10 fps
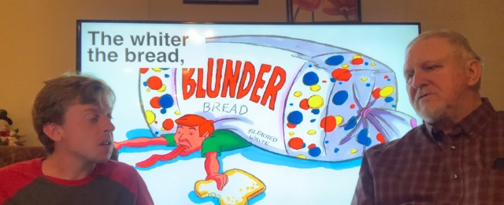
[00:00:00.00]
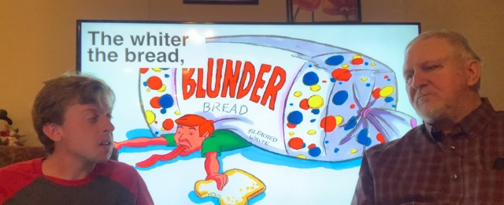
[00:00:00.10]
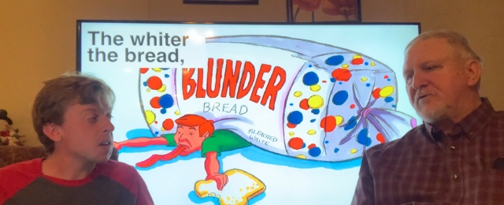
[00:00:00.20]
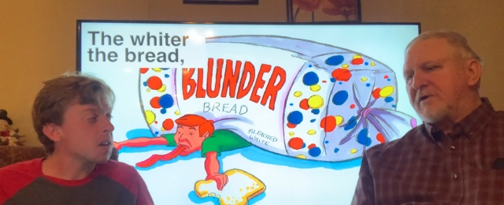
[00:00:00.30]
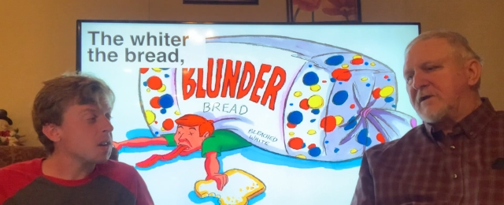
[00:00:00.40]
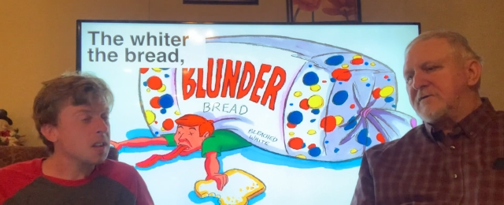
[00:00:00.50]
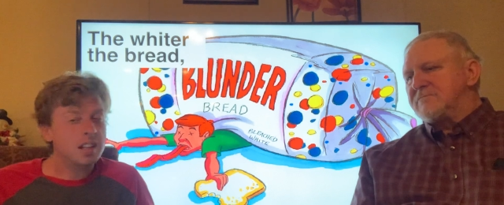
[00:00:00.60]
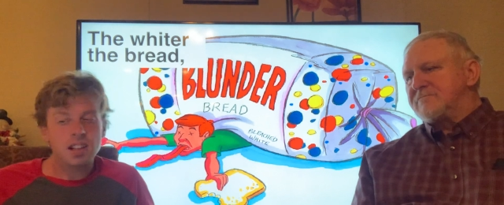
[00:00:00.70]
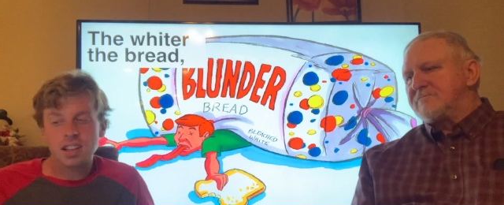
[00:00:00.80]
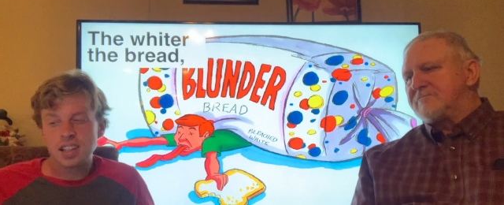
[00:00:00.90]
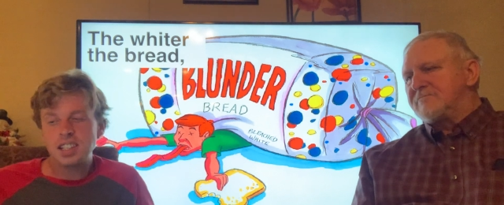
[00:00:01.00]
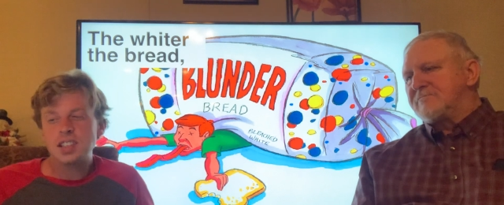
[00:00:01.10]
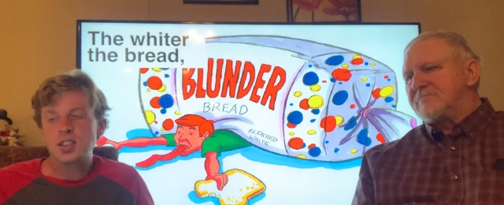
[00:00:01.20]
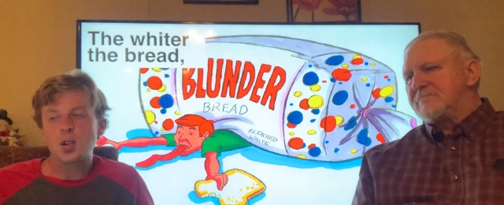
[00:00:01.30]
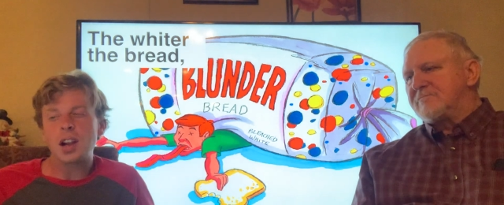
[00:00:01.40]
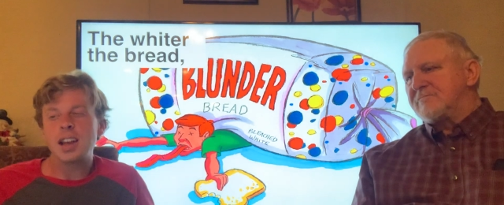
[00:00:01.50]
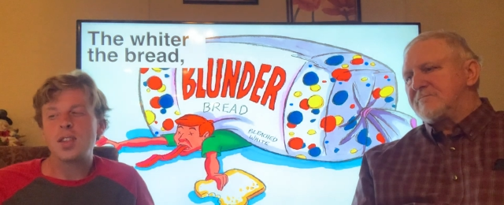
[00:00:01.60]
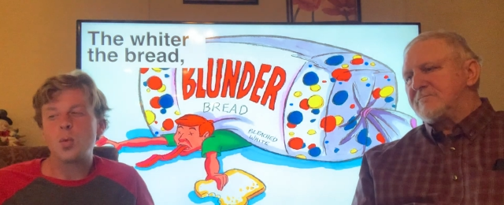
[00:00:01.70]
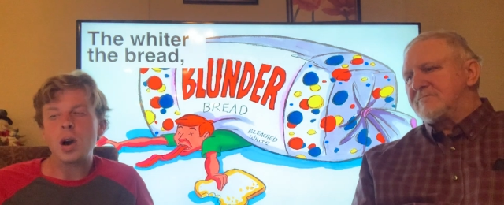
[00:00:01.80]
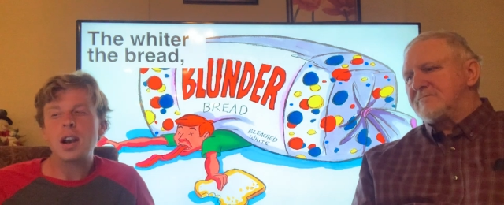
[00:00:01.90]
Speaker 1: bread. This is great. The
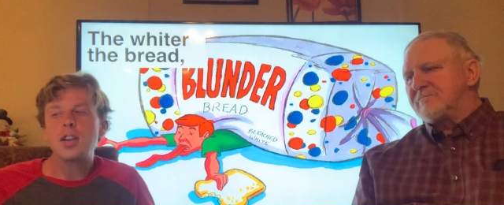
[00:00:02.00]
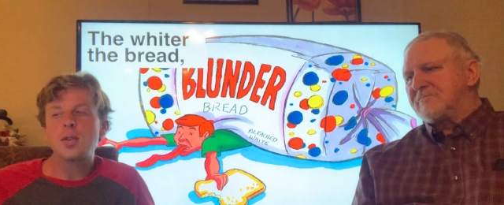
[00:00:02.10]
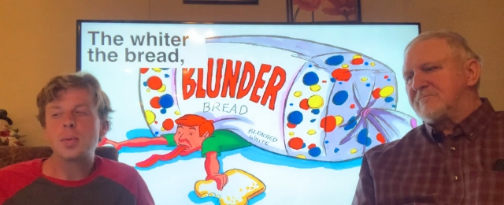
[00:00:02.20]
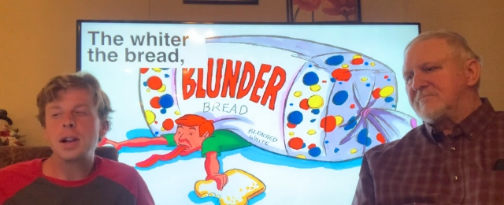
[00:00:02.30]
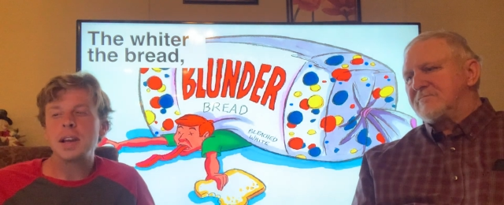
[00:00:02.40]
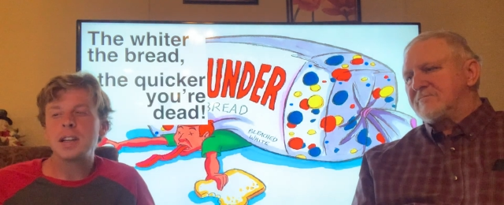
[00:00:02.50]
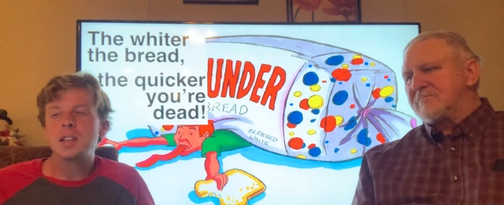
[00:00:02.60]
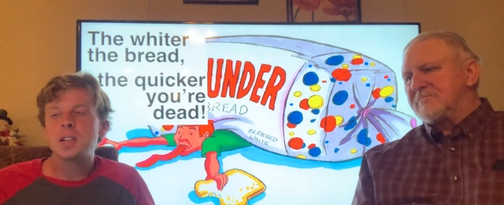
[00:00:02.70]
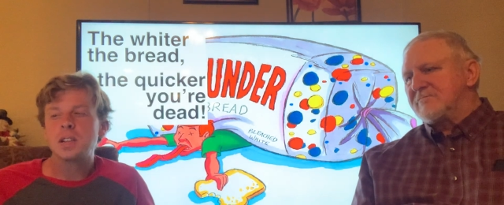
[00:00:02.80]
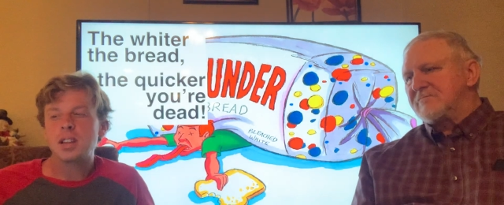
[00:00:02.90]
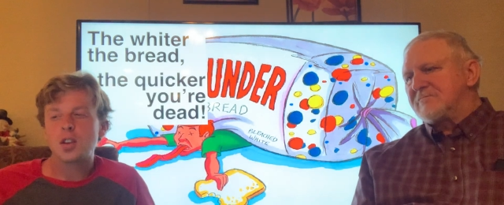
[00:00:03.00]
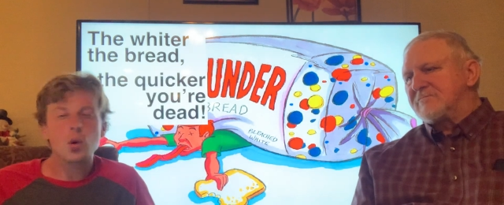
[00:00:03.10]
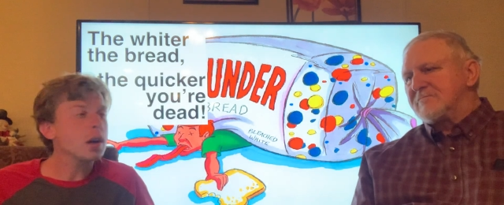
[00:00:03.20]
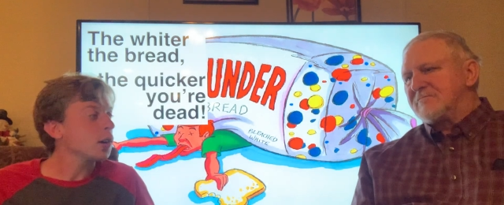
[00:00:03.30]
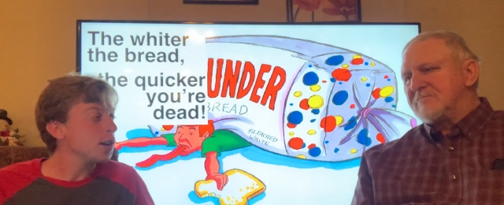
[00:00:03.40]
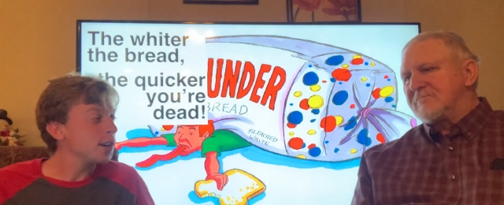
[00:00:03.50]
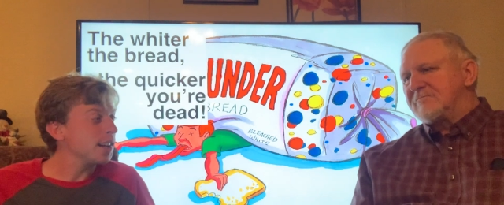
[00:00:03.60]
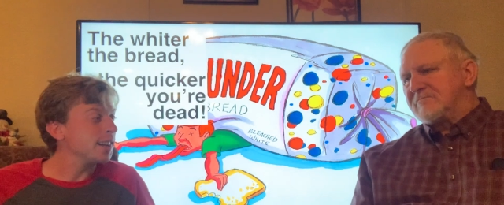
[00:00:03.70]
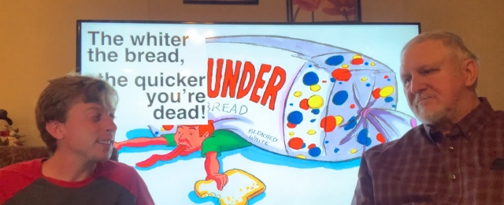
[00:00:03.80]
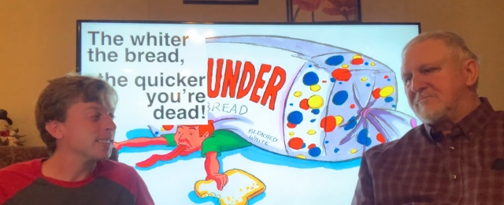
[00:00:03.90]
whiter the bread, the quicker you're
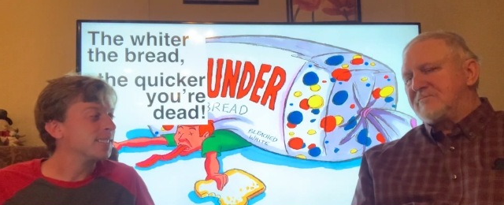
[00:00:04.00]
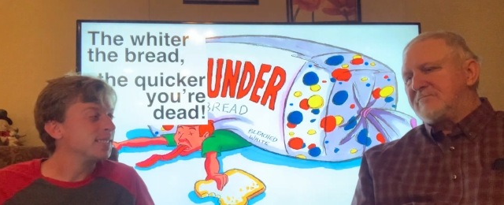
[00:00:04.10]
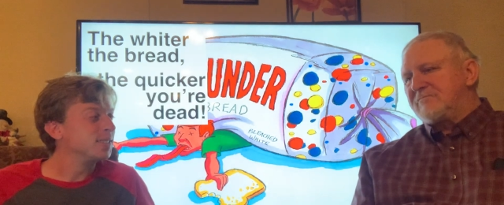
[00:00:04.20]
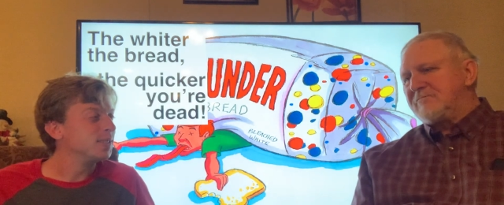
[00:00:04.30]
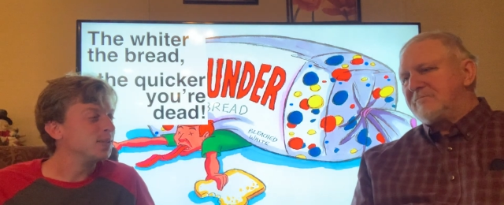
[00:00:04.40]
dead. Mm -hmm.